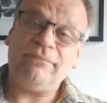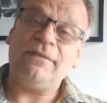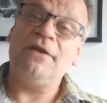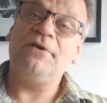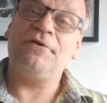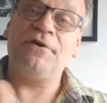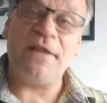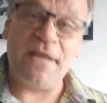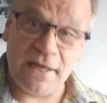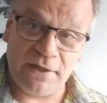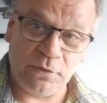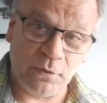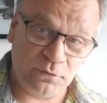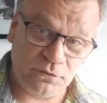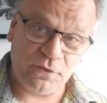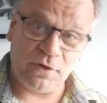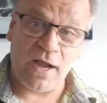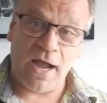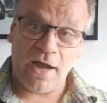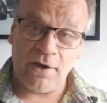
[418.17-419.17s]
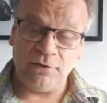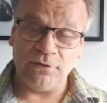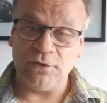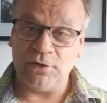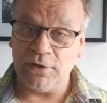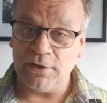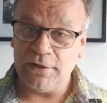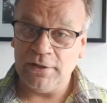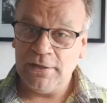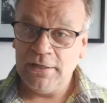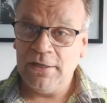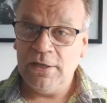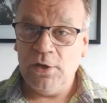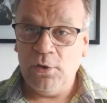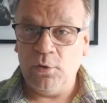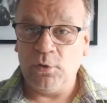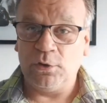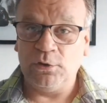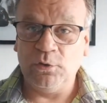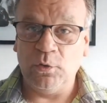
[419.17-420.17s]
rear end of the car
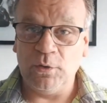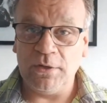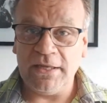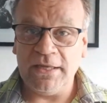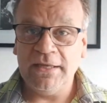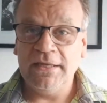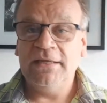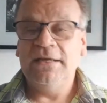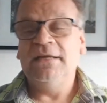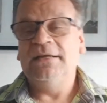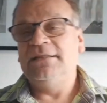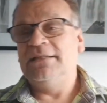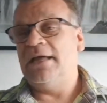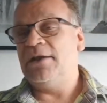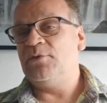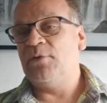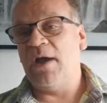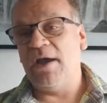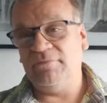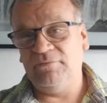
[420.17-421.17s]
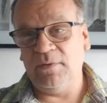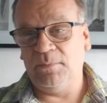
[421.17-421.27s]
on a dolly, then you have the